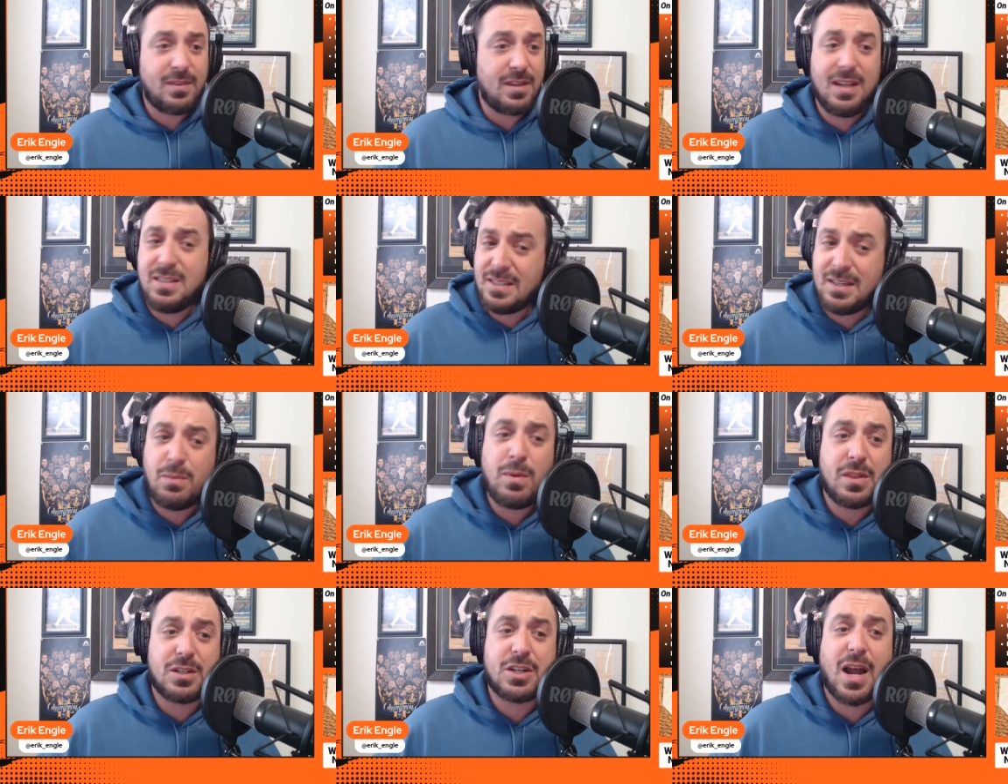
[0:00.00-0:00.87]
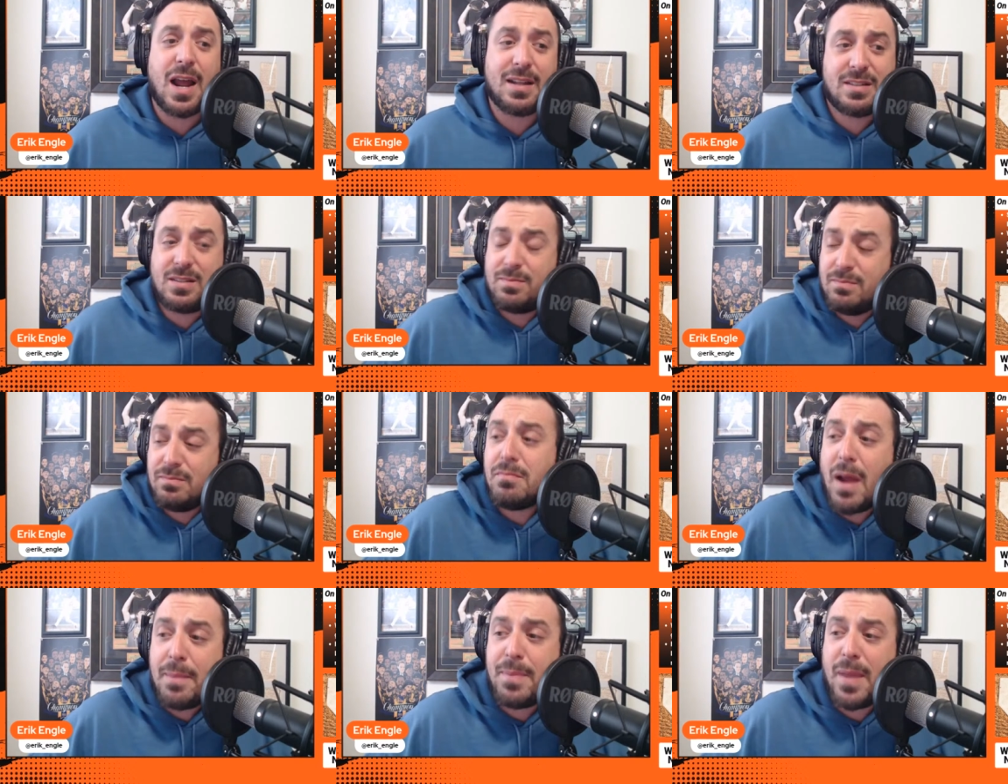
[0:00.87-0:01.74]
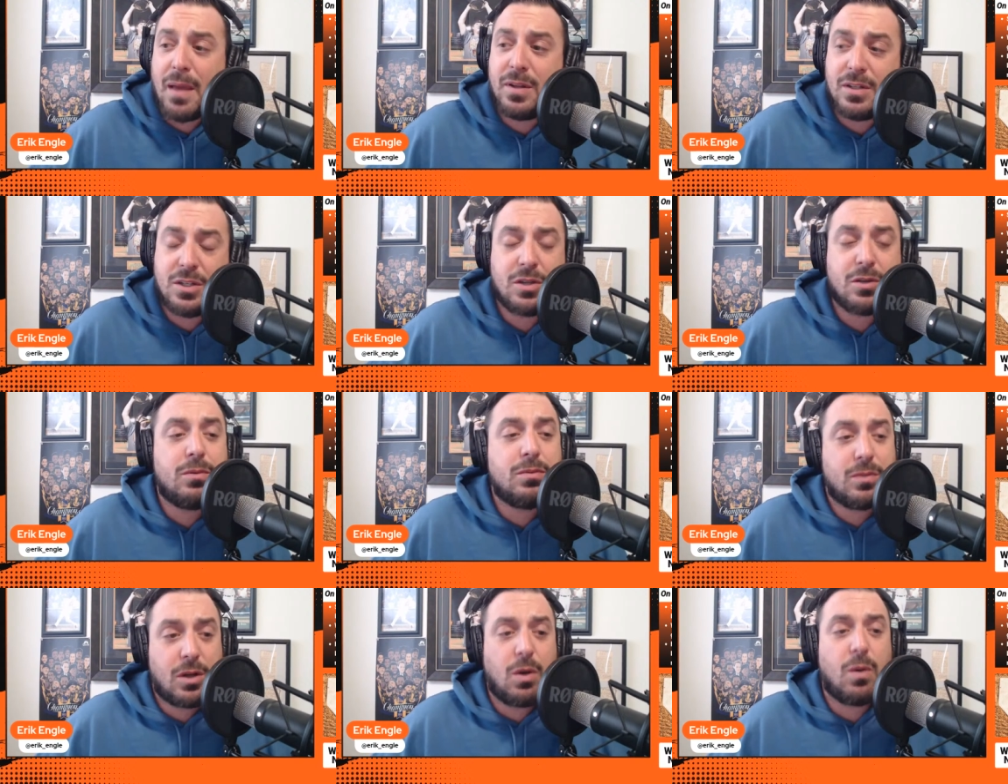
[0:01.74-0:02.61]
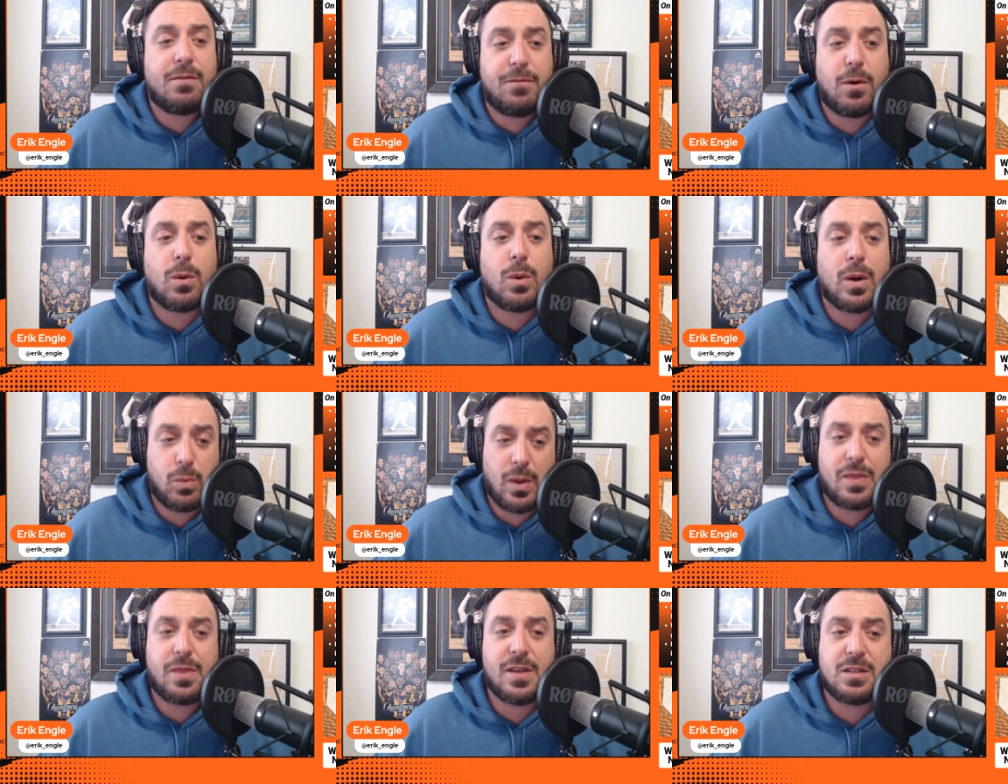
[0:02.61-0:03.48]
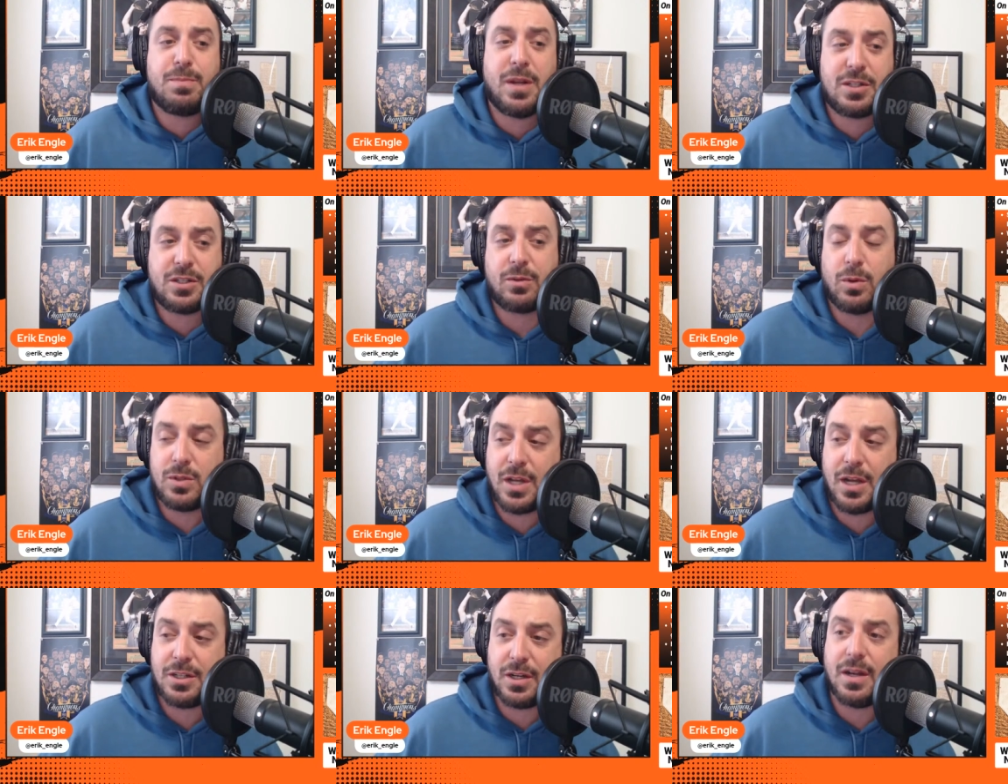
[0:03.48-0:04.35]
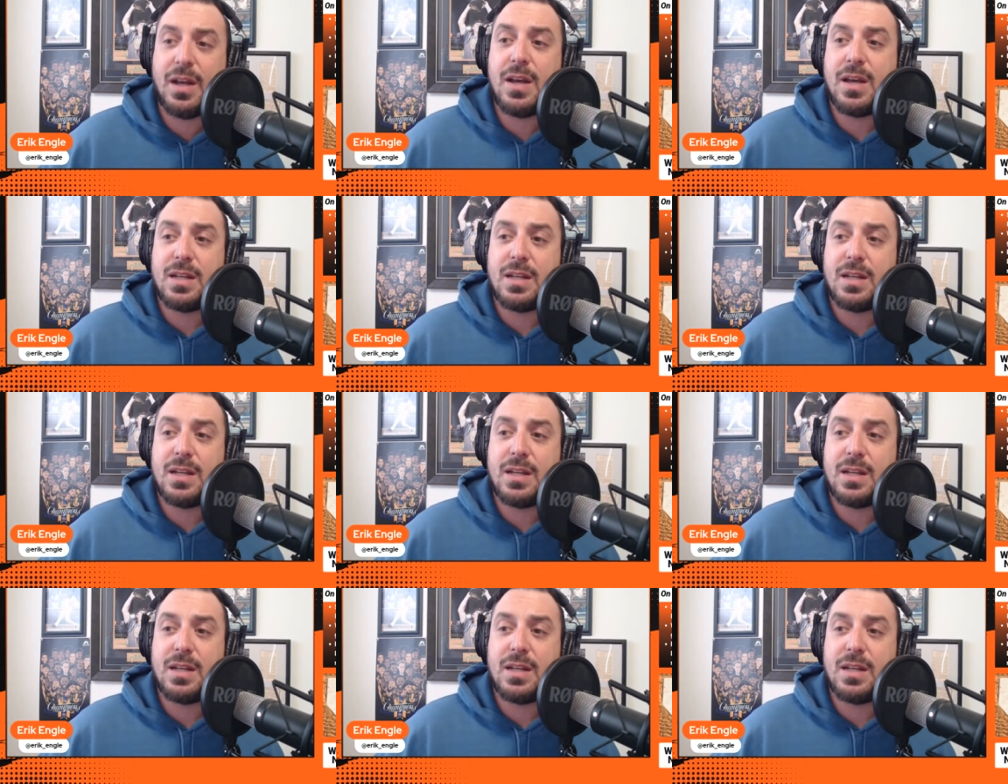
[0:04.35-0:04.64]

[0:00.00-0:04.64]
and see what the Giants might be able to do going forward with this pitching rotation.